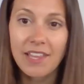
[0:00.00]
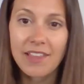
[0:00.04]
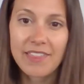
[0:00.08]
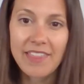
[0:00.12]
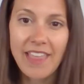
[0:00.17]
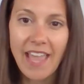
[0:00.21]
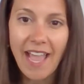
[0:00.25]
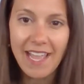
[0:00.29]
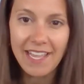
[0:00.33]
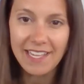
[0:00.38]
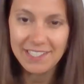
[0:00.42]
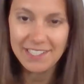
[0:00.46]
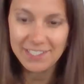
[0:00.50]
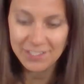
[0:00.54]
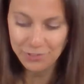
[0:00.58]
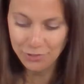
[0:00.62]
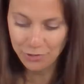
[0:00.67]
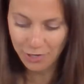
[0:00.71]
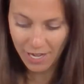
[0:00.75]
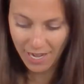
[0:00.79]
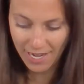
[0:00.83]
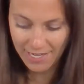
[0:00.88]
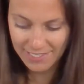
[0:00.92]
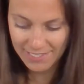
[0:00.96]
That is
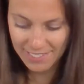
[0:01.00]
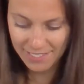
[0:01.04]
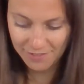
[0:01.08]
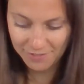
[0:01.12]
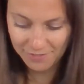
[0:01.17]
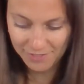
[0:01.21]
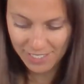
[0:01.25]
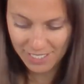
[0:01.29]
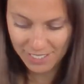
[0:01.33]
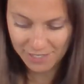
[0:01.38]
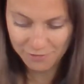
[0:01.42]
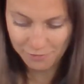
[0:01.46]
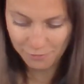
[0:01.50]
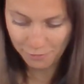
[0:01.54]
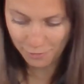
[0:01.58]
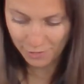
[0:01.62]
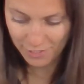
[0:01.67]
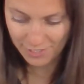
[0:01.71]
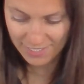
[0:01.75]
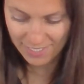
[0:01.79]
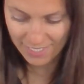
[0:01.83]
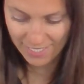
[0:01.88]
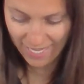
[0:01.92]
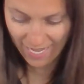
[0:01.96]
your activity
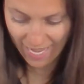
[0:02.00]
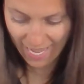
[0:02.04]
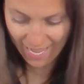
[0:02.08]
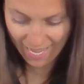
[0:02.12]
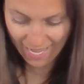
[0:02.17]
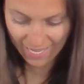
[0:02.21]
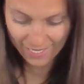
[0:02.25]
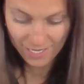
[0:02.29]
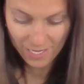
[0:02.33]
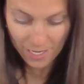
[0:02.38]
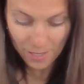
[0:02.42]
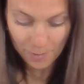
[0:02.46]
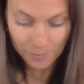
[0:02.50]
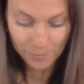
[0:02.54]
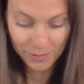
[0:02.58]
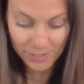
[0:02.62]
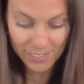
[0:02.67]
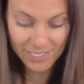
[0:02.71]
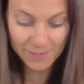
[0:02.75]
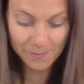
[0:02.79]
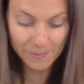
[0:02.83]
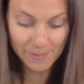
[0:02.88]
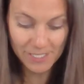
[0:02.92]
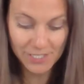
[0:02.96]
for today
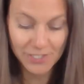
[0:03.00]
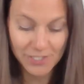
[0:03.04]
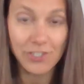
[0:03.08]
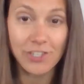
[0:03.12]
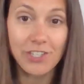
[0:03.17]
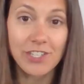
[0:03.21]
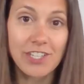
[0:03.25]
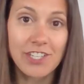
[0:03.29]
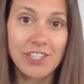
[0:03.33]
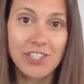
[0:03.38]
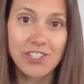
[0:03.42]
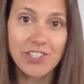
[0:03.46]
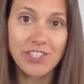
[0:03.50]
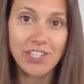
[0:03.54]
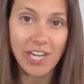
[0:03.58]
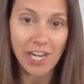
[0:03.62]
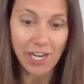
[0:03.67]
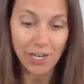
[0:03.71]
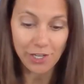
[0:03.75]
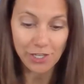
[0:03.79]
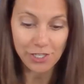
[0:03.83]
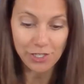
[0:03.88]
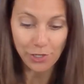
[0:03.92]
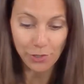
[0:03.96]
please be sure to
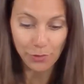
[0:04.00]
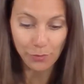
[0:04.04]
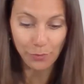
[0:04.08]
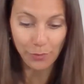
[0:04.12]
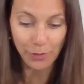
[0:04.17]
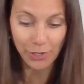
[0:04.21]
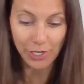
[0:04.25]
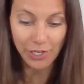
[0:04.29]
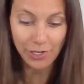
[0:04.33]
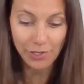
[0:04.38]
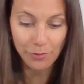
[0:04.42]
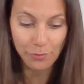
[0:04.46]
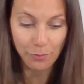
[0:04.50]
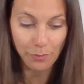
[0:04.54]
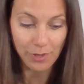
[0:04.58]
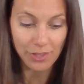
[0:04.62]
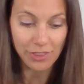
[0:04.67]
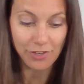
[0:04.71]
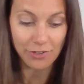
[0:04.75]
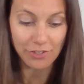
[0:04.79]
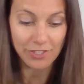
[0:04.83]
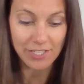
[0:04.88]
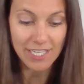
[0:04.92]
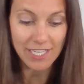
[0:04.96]
share your work
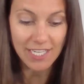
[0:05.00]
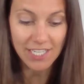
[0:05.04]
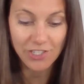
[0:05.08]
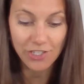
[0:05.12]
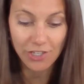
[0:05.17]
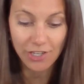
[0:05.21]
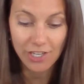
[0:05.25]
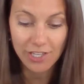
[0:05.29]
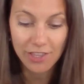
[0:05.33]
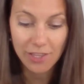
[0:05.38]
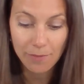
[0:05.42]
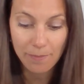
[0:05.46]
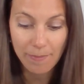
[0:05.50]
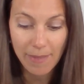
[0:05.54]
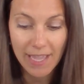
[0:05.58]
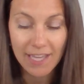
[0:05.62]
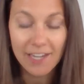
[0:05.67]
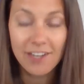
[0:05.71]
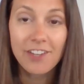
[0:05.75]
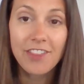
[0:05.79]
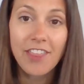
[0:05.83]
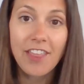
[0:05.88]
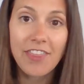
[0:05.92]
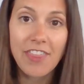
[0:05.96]
with your teacher in the
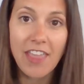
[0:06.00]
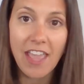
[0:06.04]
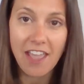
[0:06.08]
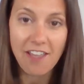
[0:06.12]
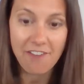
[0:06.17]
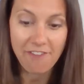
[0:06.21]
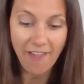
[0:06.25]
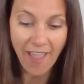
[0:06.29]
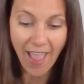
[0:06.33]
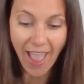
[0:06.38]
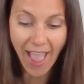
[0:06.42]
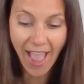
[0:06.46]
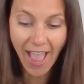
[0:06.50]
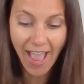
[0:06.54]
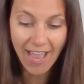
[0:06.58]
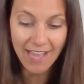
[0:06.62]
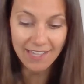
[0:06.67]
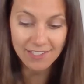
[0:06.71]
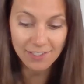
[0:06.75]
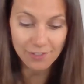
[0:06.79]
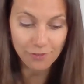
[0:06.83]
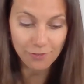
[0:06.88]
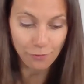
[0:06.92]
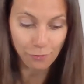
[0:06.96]
manner that they have
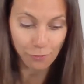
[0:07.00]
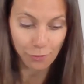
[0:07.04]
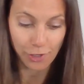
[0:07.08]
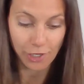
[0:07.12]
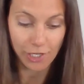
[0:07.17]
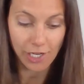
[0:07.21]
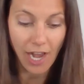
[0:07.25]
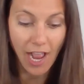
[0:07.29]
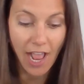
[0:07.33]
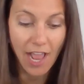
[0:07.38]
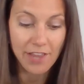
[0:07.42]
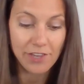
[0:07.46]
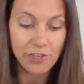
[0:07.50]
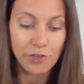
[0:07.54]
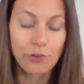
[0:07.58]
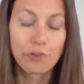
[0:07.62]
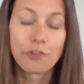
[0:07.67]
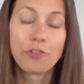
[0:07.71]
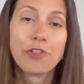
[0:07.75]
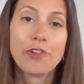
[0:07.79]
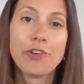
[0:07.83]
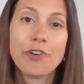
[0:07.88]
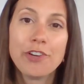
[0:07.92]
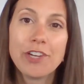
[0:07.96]
asked for on
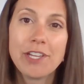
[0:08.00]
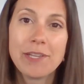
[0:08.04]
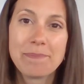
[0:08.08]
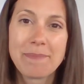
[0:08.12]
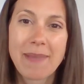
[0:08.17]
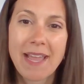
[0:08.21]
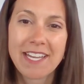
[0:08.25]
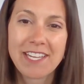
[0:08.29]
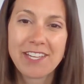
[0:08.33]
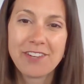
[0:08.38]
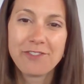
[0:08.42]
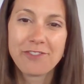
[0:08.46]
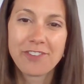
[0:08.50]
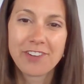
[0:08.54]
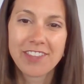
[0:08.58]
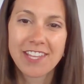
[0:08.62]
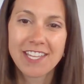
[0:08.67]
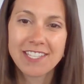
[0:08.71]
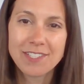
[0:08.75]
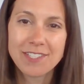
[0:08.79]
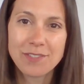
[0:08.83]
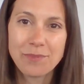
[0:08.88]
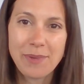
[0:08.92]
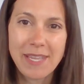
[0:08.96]
your learning menu for
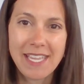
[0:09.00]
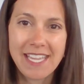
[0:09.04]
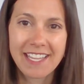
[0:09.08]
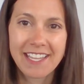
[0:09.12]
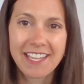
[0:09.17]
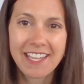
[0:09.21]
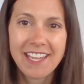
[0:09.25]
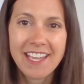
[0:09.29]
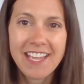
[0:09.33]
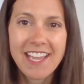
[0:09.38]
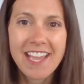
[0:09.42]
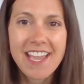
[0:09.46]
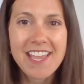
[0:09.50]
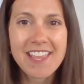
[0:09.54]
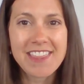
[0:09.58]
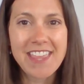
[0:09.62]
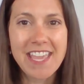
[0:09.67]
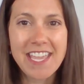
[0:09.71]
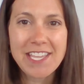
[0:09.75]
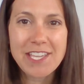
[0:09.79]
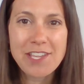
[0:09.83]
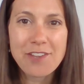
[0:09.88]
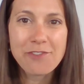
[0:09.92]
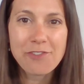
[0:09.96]
this week.
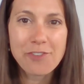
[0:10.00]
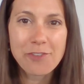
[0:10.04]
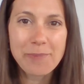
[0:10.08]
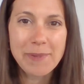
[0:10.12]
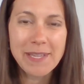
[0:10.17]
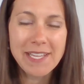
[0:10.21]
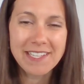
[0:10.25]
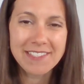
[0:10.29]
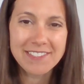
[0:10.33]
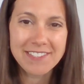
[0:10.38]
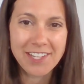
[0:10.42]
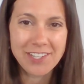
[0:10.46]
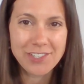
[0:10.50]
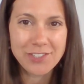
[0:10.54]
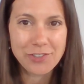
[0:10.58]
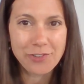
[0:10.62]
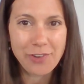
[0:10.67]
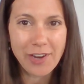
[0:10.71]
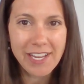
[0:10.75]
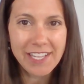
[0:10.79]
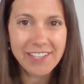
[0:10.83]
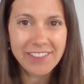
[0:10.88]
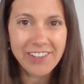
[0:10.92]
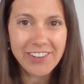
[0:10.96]
Thank you for being such
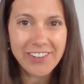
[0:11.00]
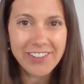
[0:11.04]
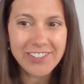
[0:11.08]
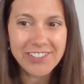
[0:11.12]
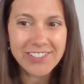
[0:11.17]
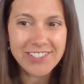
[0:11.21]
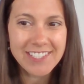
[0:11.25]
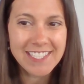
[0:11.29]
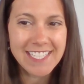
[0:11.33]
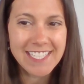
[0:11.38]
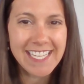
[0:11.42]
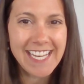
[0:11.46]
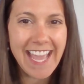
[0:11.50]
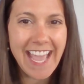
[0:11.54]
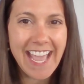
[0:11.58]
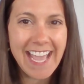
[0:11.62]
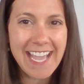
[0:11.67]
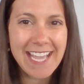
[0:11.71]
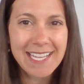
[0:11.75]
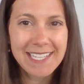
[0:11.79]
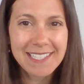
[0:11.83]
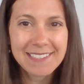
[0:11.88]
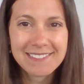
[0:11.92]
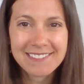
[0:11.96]
great learners
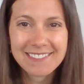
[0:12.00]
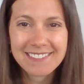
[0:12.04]
today.